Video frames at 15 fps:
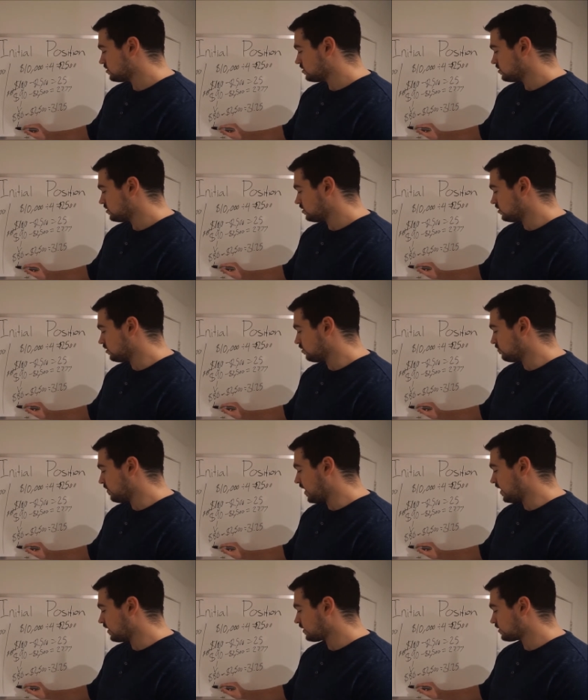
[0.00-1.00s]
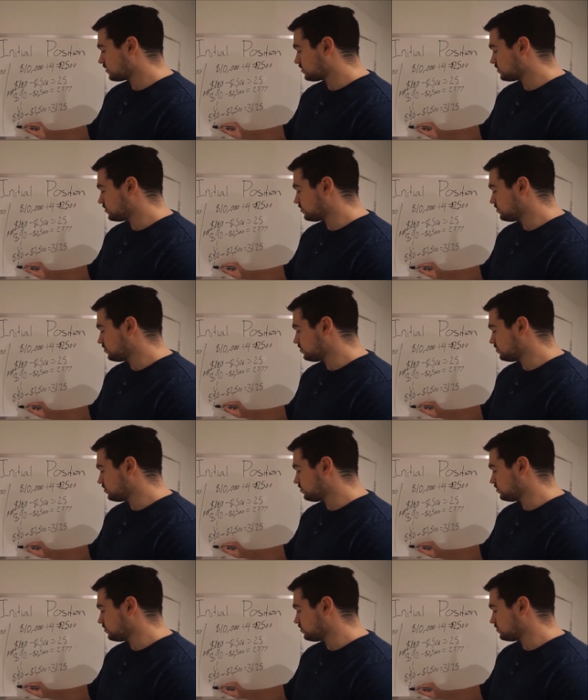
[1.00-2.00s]
you know, back
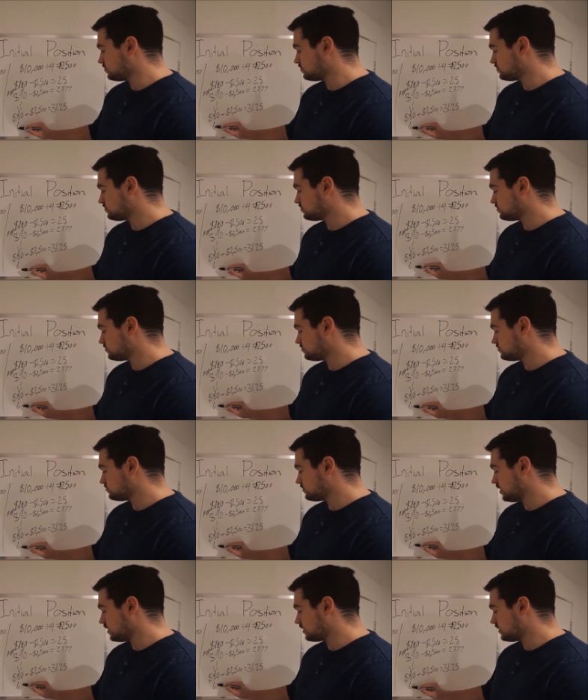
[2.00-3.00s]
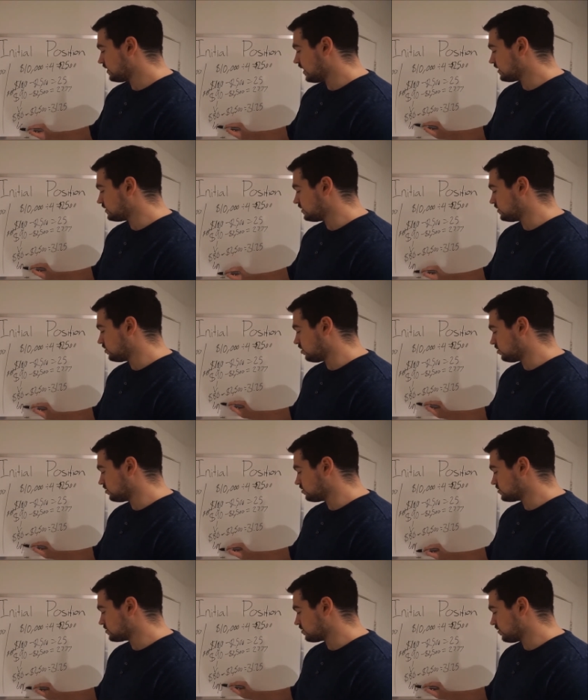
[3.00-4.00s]
to like
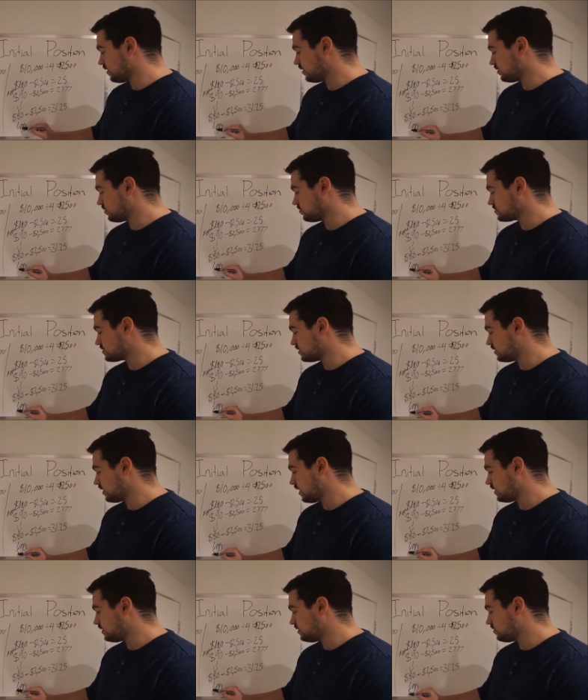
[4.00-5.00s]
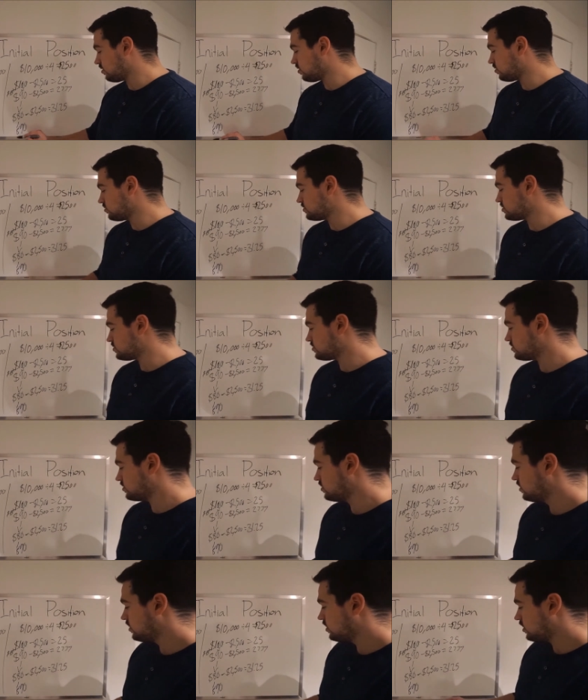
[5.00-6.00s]
$90, all right? It goes to $90
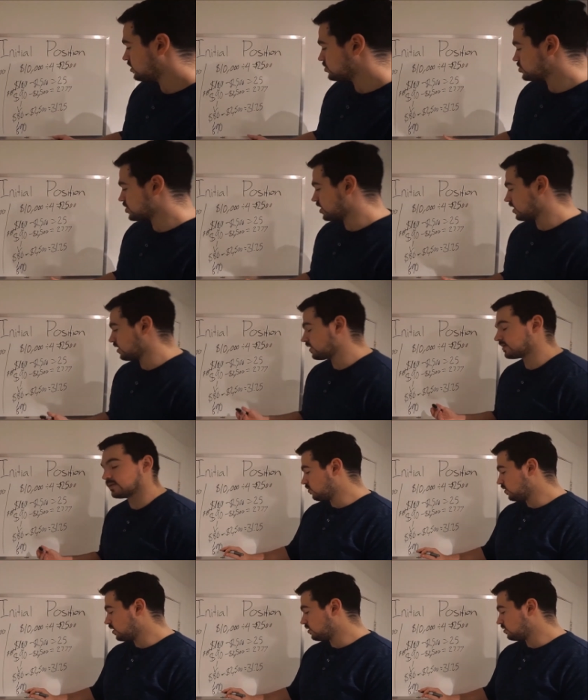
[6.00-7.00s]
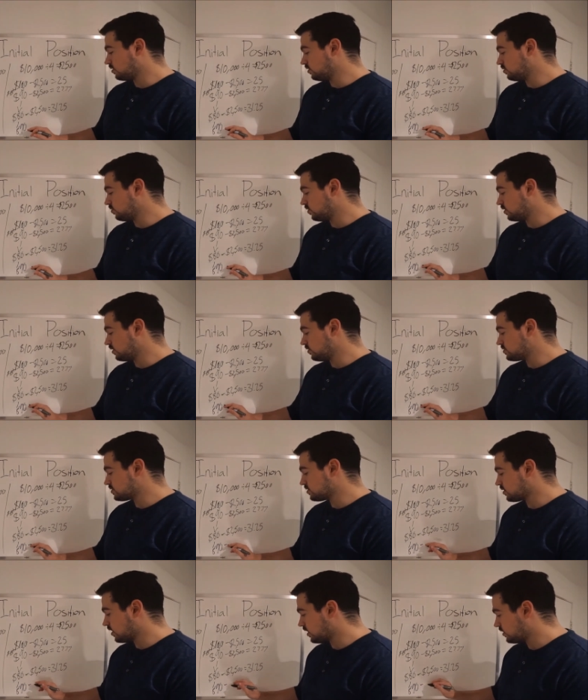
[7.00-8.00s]
a share. Well, you know what, you
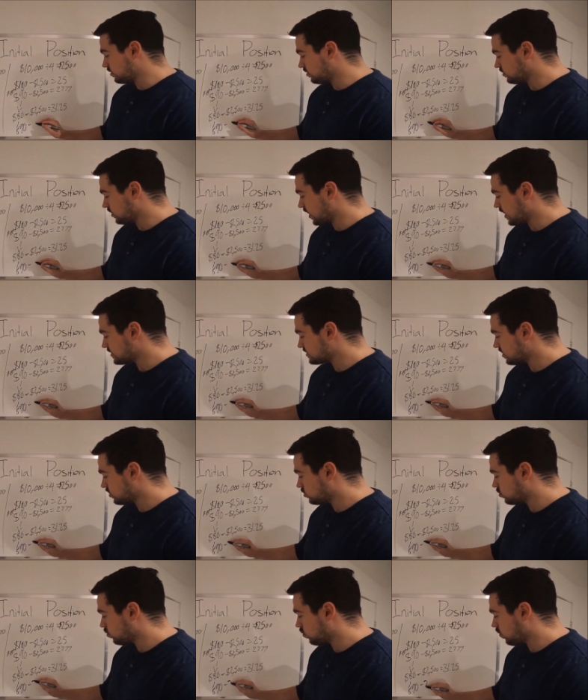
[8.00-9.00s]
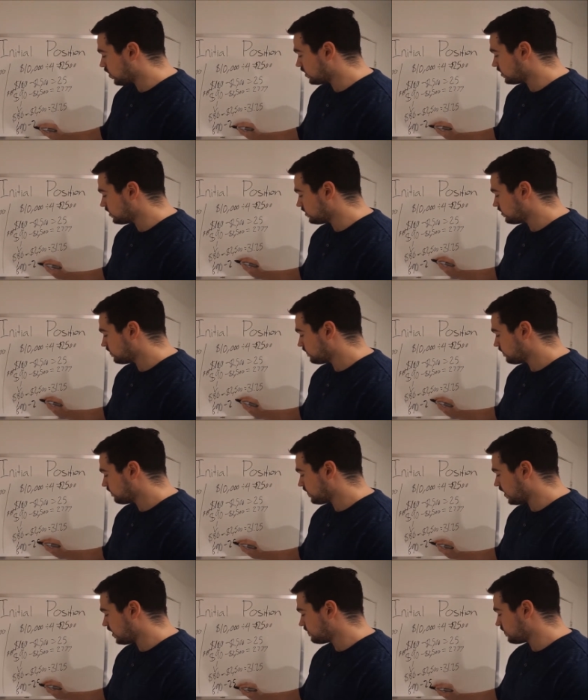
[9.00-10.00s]
still got your last
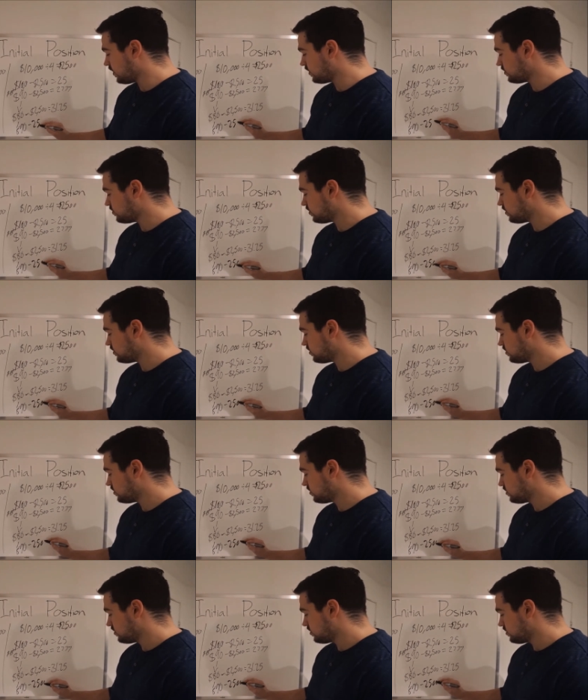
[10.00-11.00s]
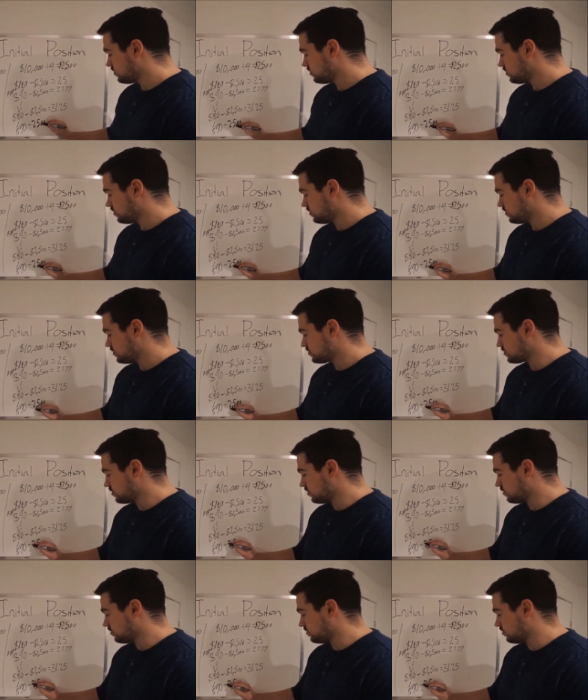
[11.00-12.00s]
2,500.
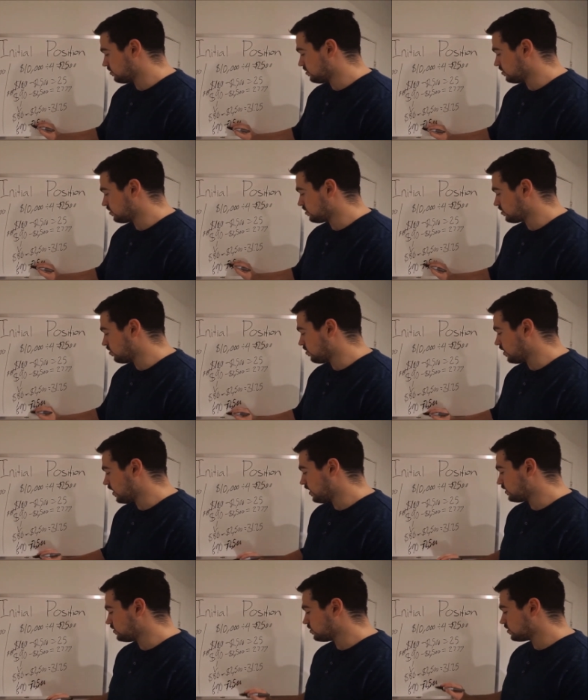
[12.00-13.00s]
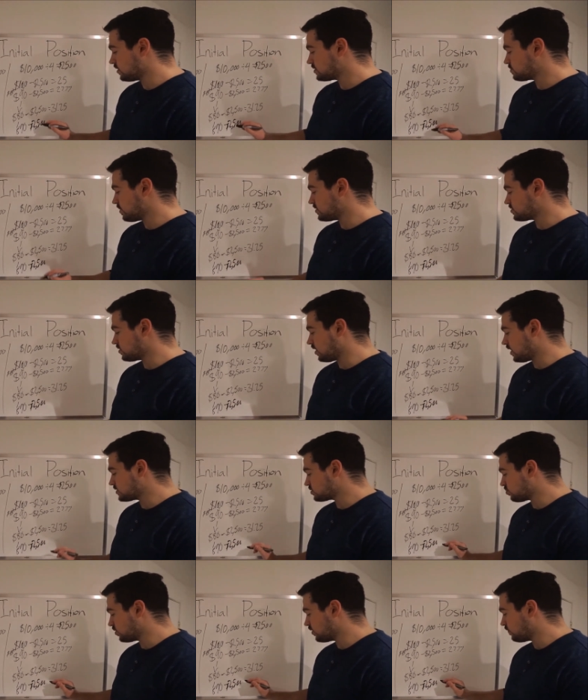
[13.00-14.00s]
So you're gonna go ahead and you're gonna spend your
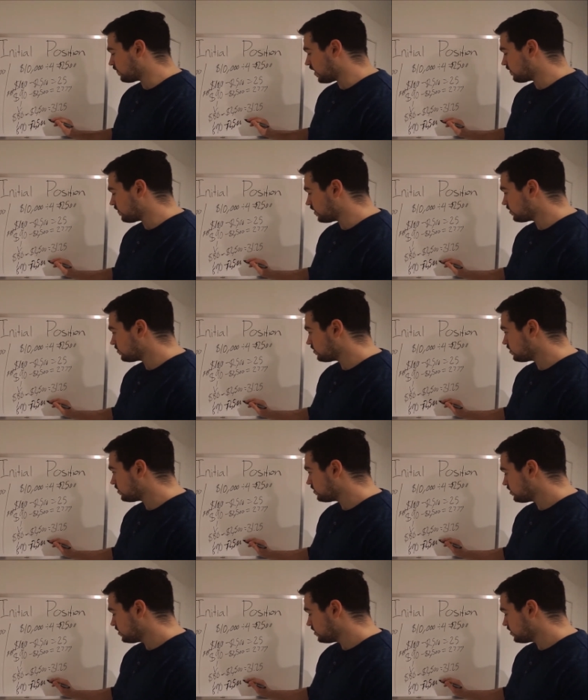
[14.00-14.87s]
last 2,500,